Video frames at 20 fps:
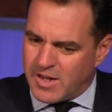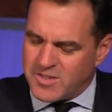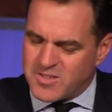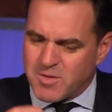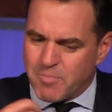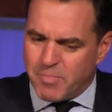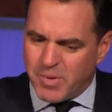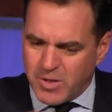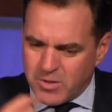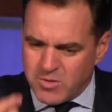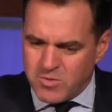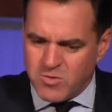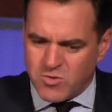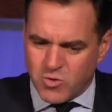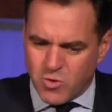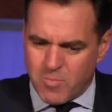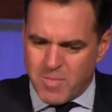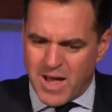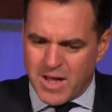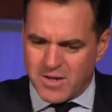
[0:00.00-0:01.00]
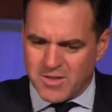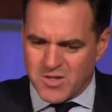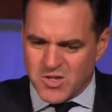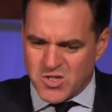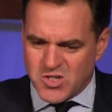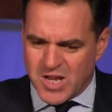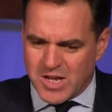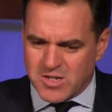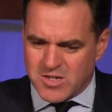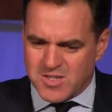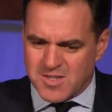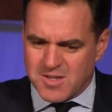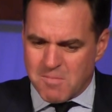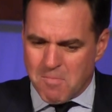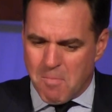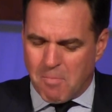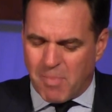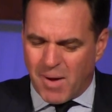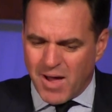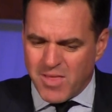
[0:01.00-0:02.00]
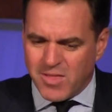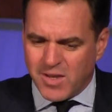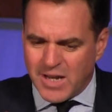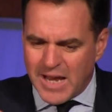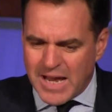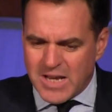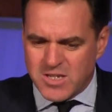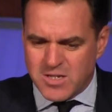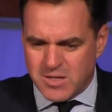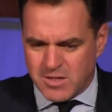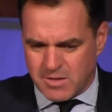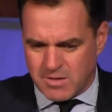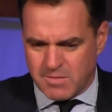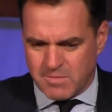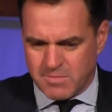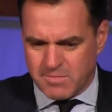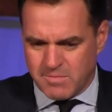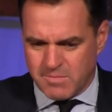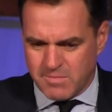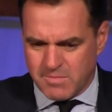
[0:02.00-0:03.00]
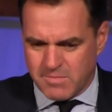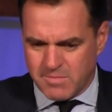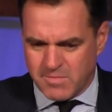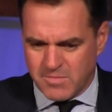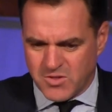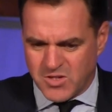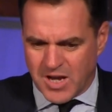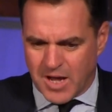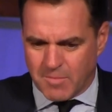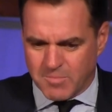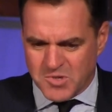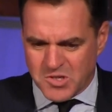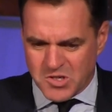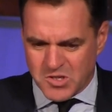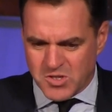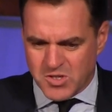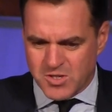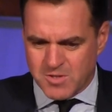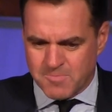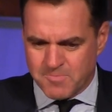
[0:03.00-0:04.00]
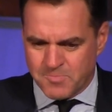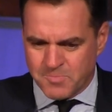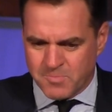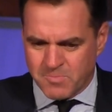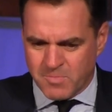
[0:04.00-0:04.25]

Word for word: It's a Bildungsroman in the sense that by the later chapters,